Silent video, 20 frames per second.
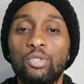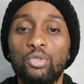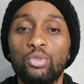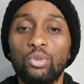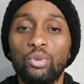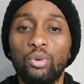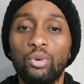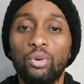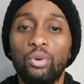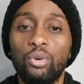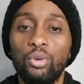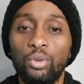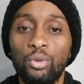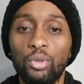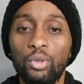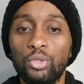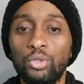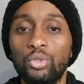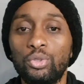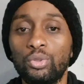So
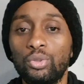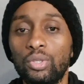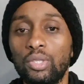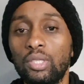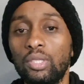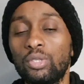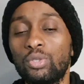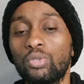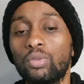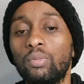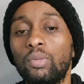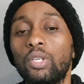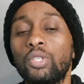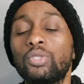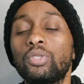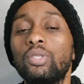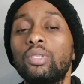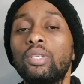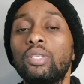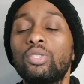your duty is to make
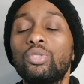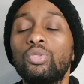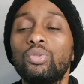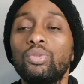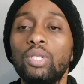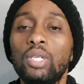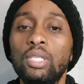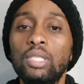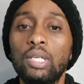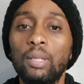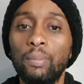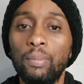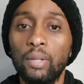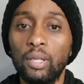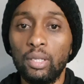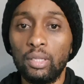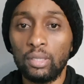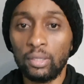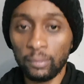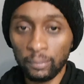sure that you
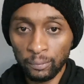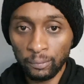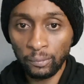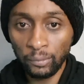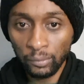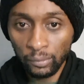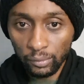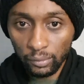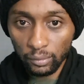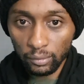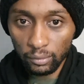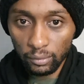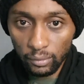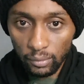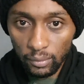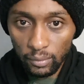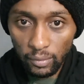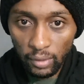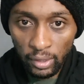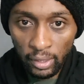interpret
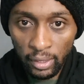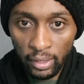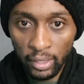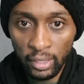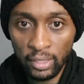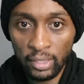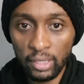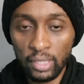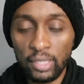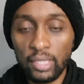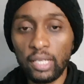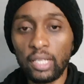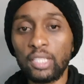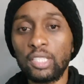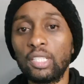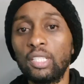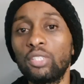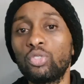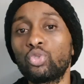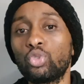a
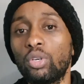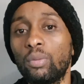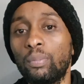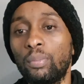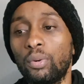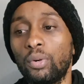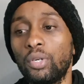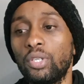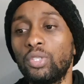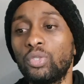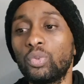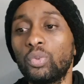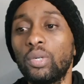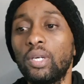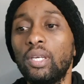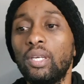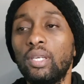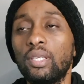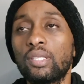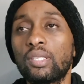transaction to a point
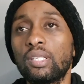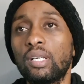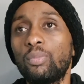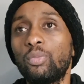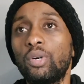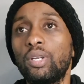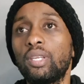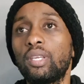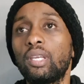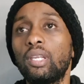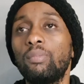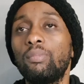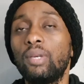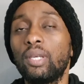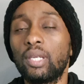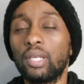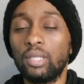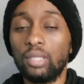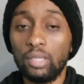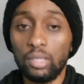where someone can
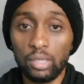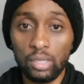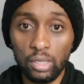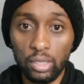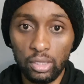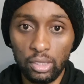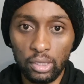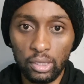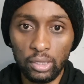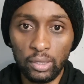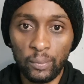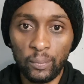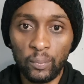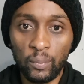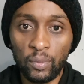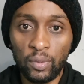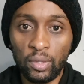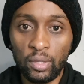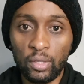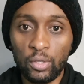make a decision.
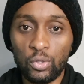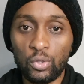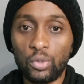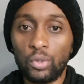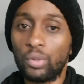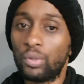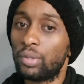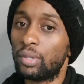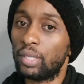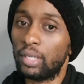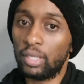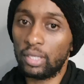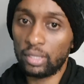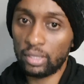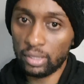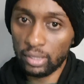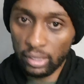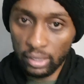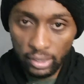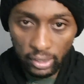So there
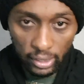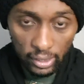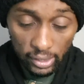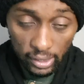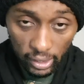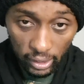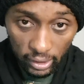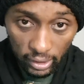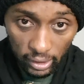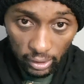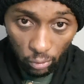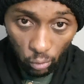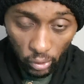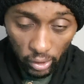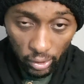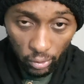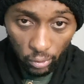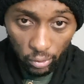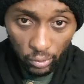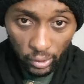is a transaction.
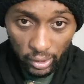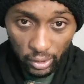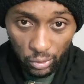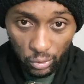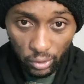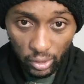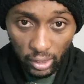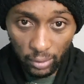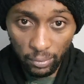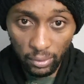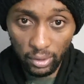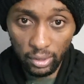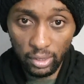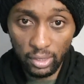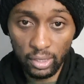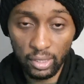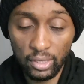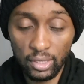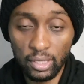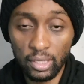What is going to be the
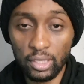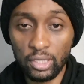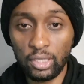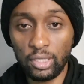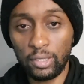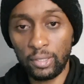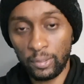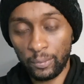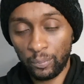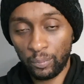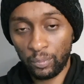transaction?